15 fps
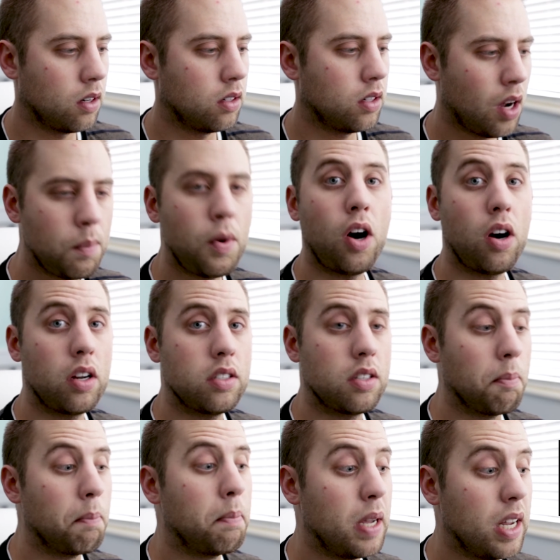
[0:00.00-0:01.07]
Tom Hardy's
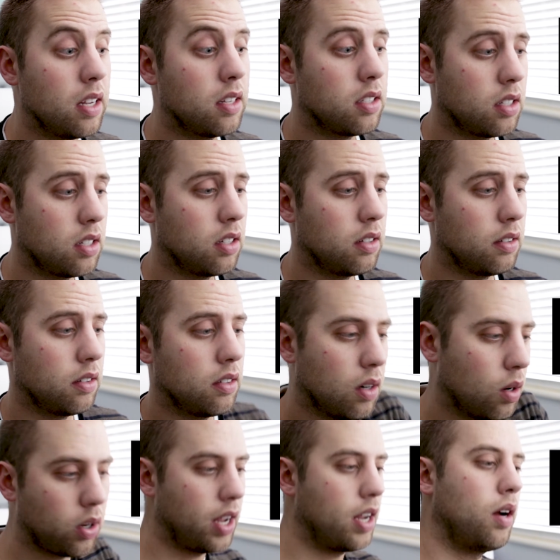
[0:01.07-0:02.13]
a beast.
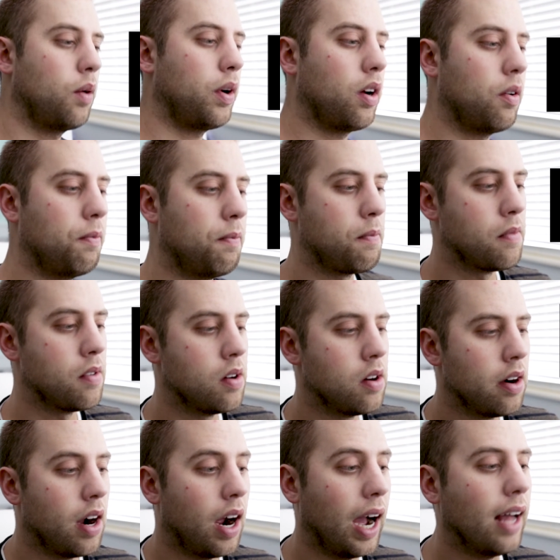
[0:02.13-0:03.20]
Okay, here we go.
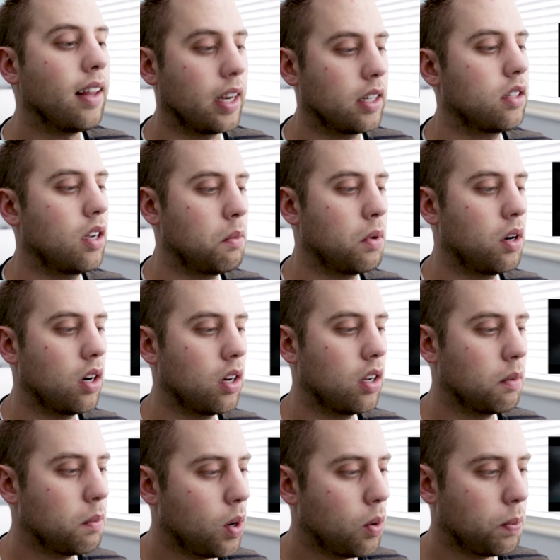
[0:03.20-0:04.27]
I like Tom Hardy.
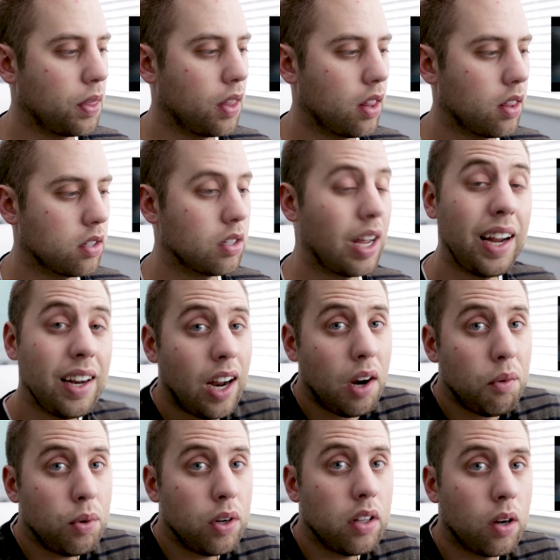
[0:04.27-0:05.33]
I'm hoping that this... I
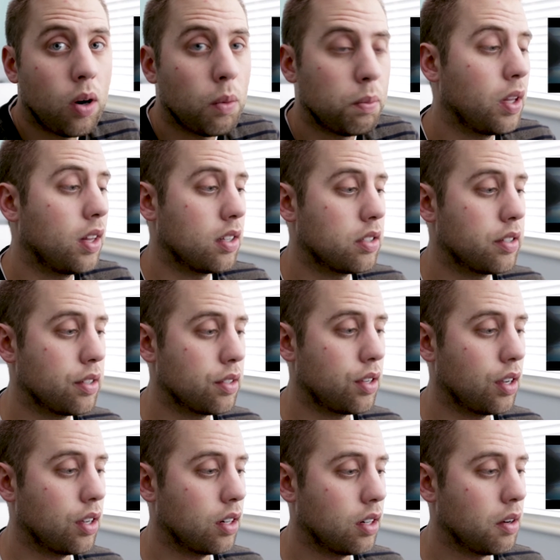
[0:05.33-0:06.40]
really hope that this is
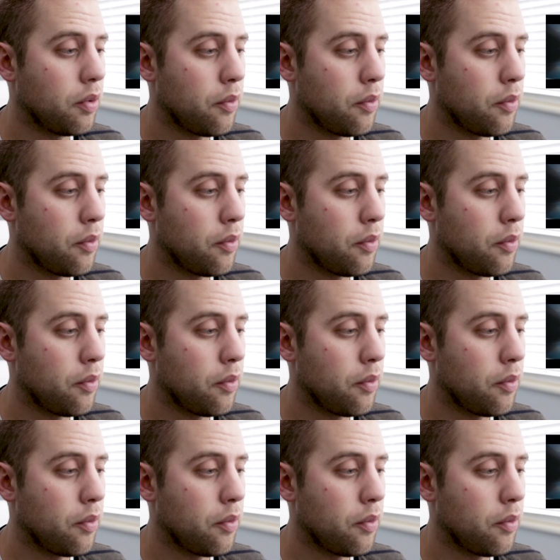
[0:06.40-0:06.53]
good.